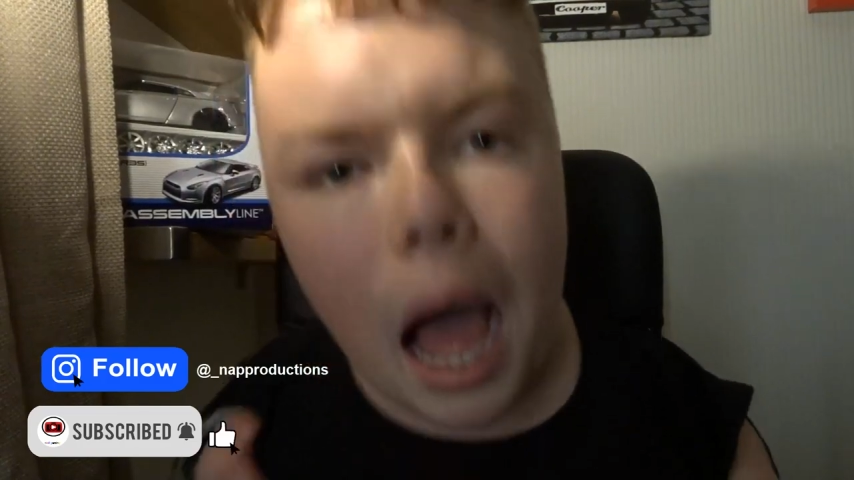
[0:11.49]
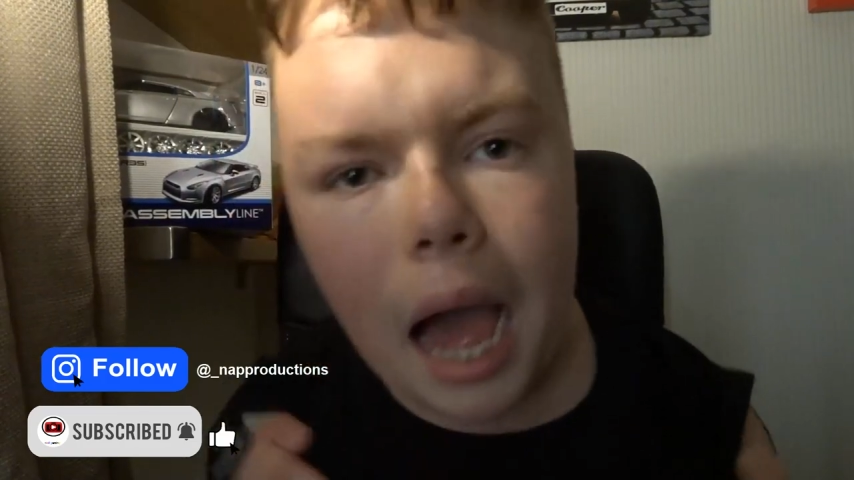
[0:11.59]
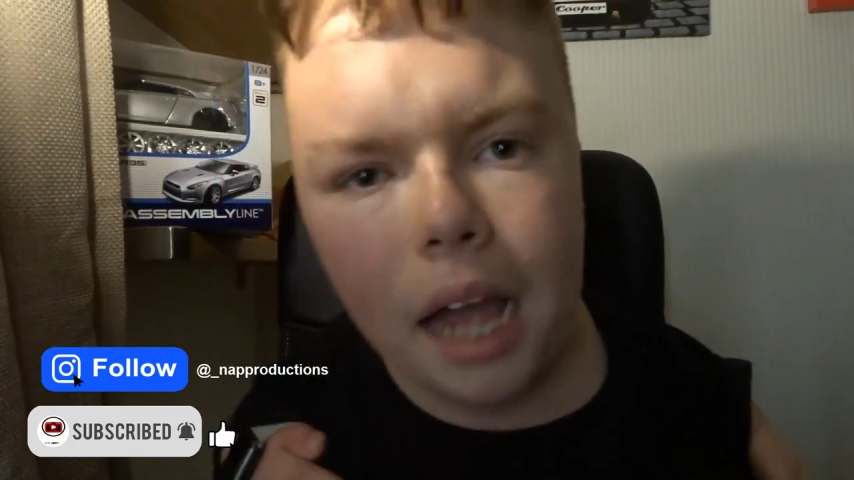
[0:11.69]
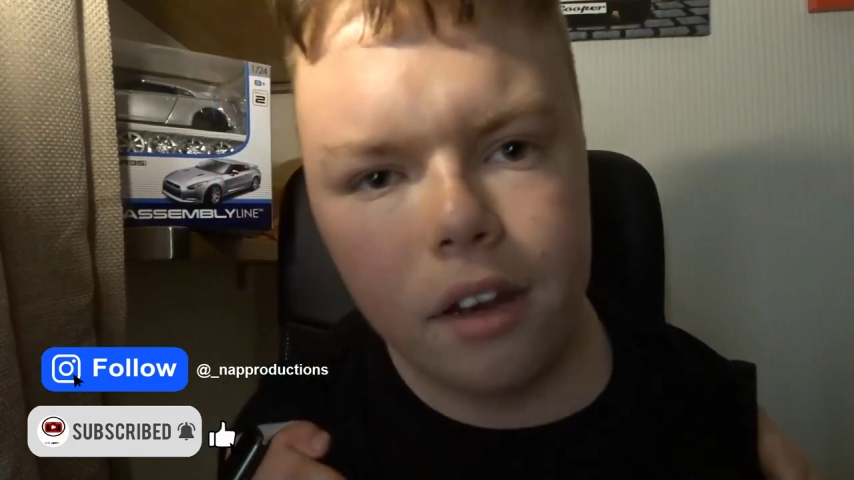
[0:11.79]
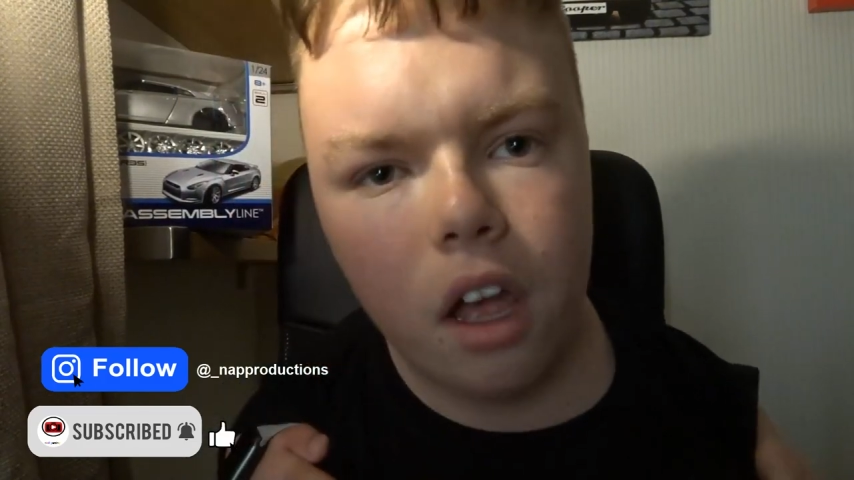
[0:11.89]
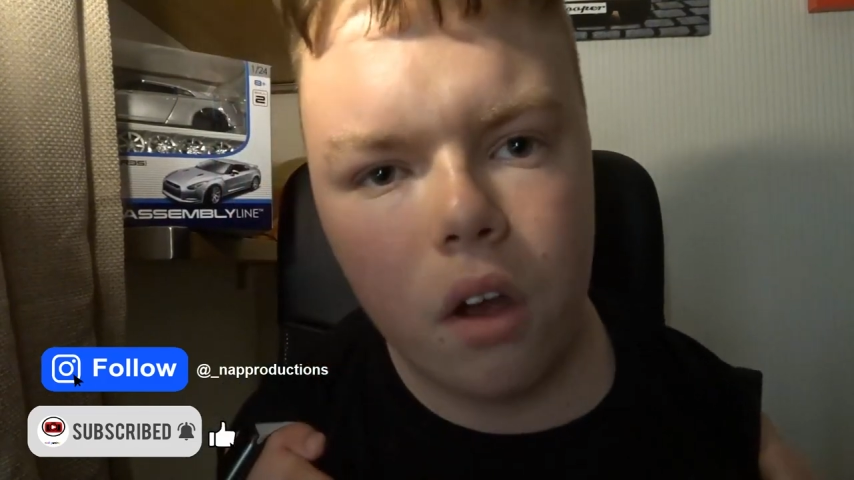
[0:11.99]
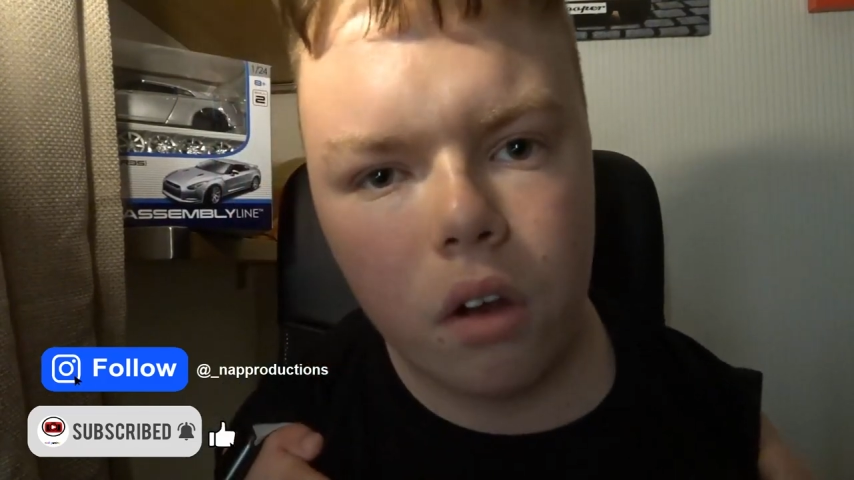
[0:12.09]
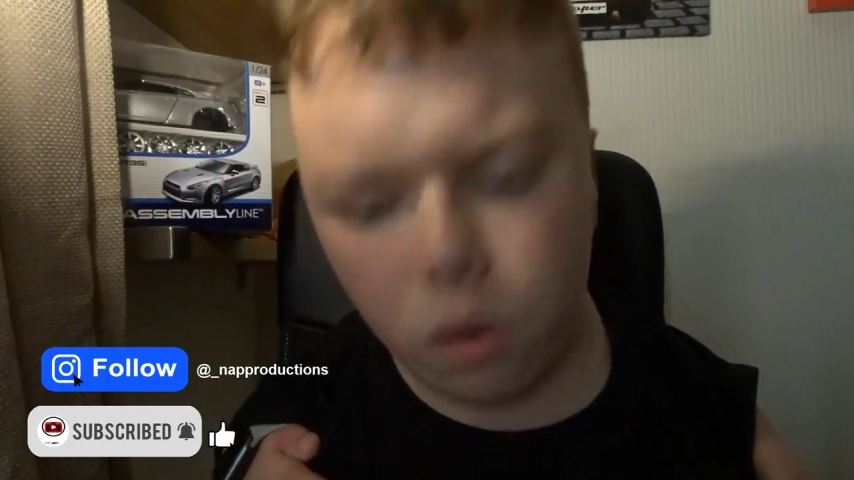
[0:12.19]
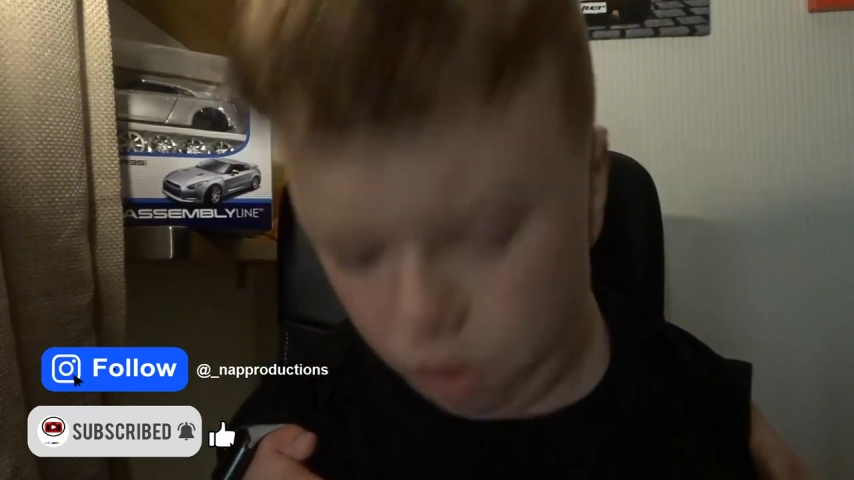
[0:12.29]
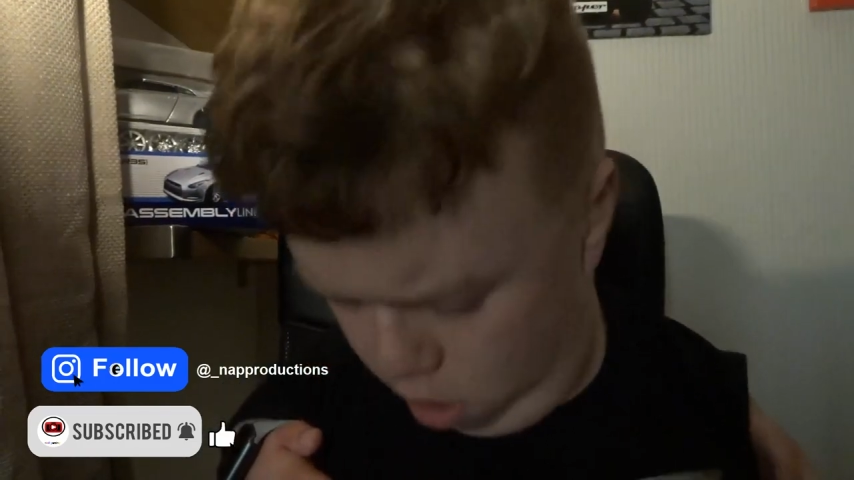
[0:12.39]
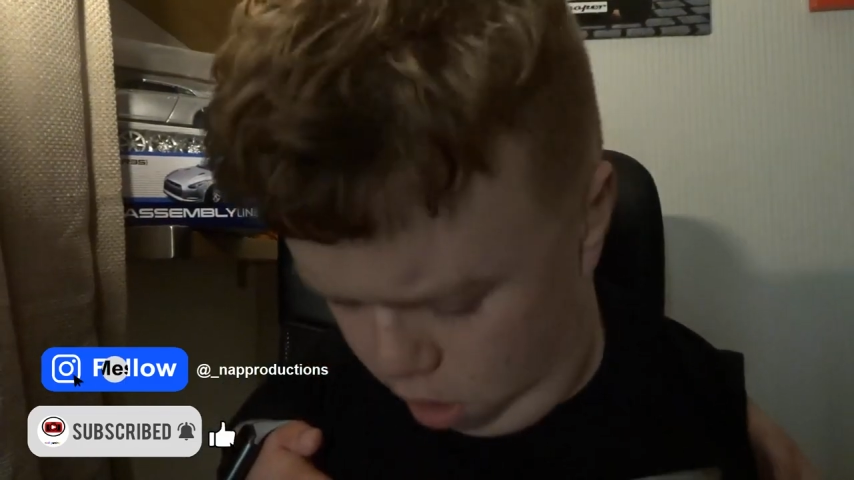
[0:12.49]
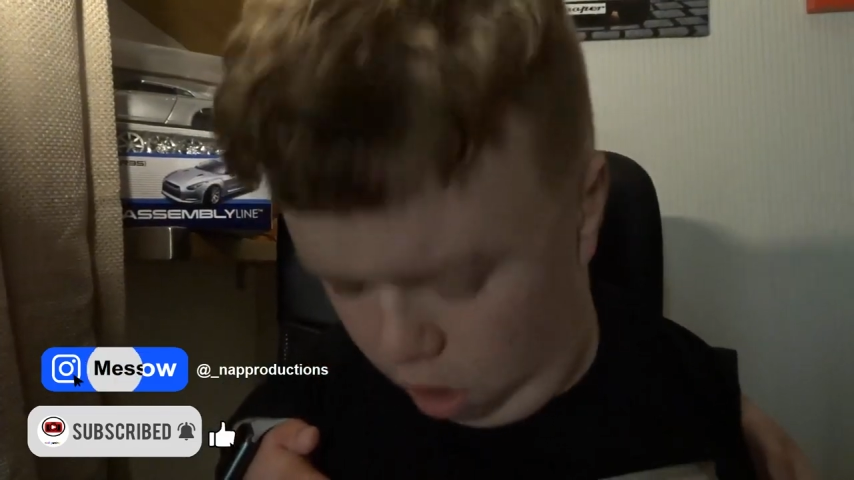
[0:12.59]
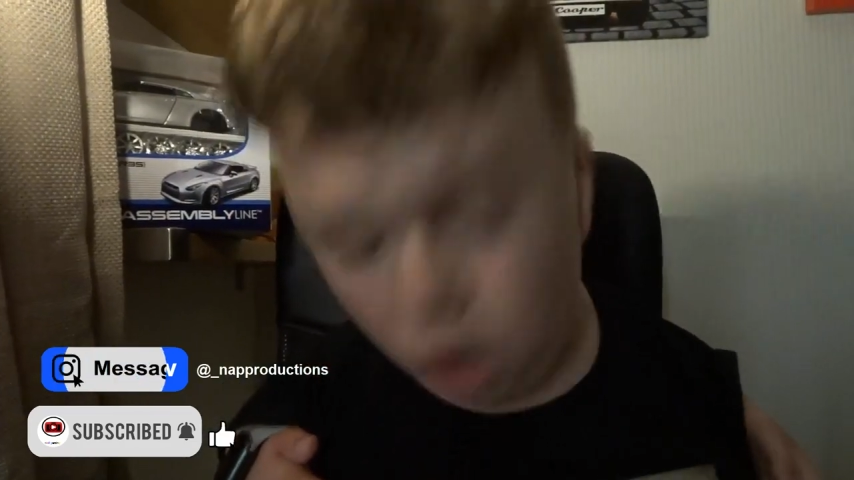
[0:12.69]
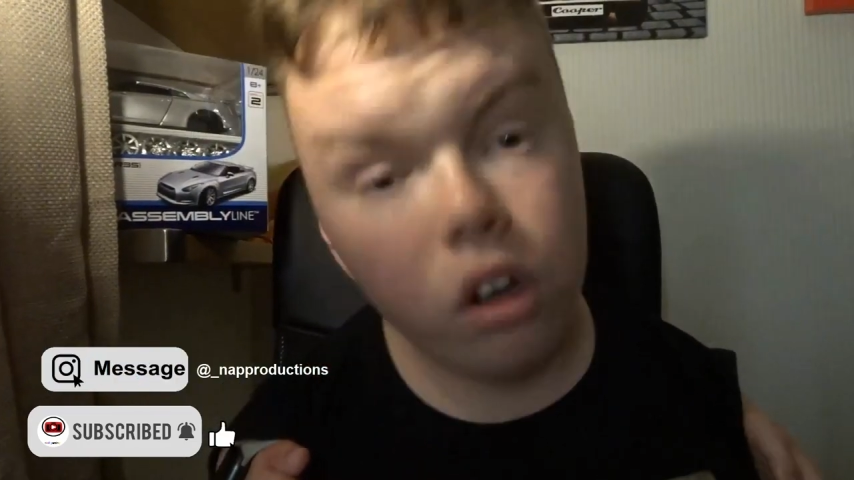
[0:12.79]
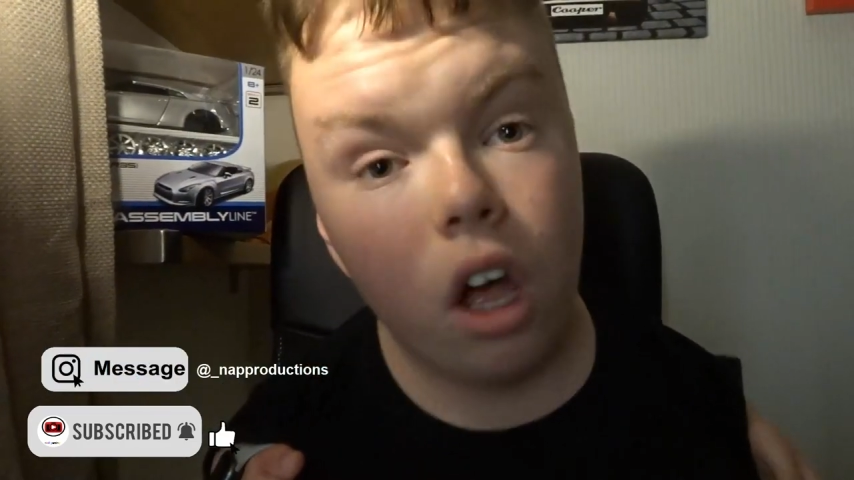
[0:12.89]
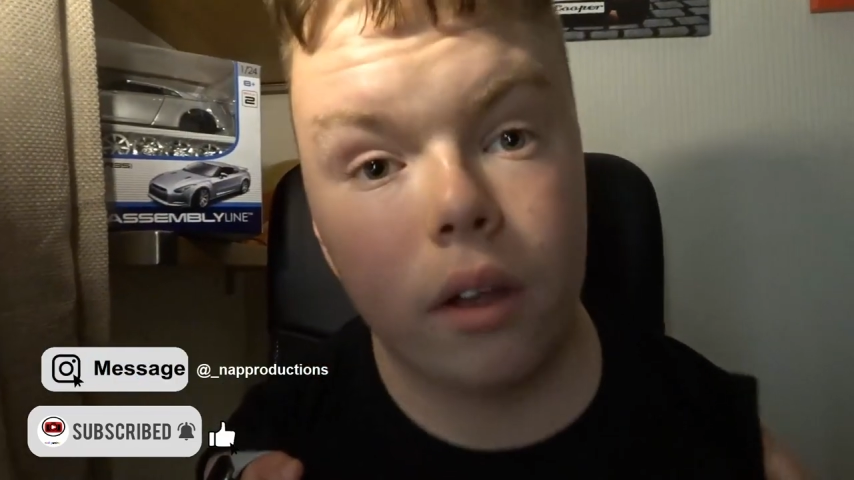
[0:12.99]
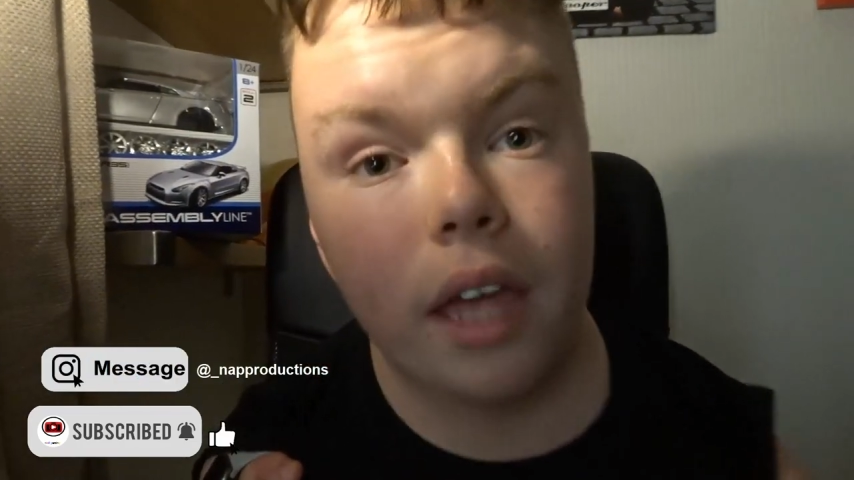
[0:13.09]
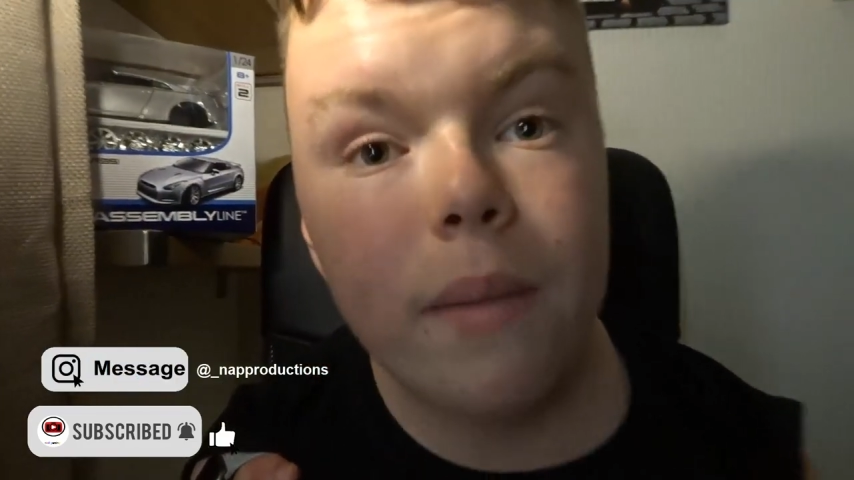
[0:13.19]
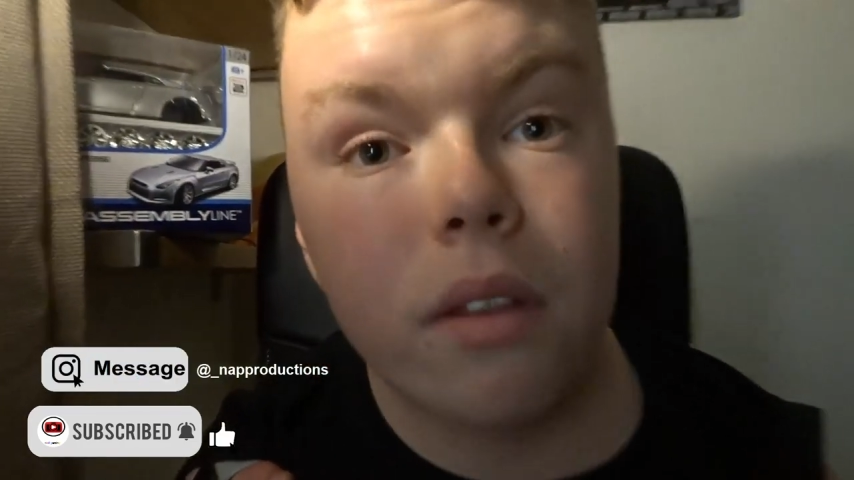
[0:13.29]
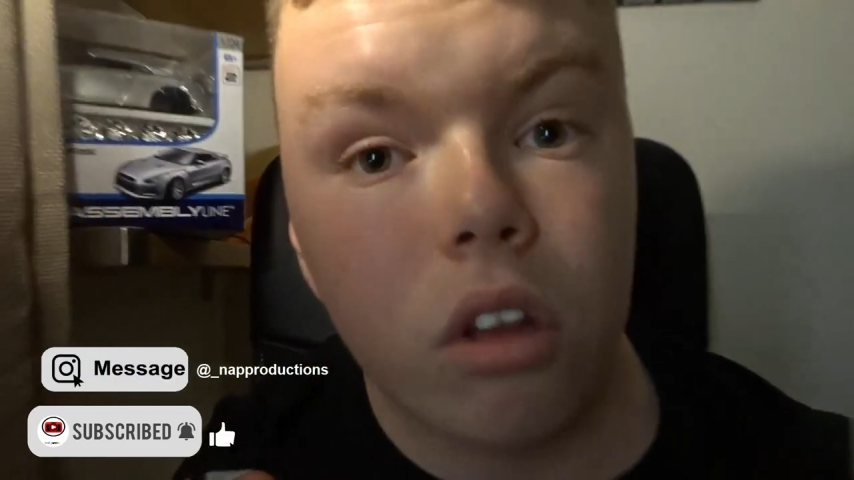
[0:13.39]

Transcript: at niallkingsnorth.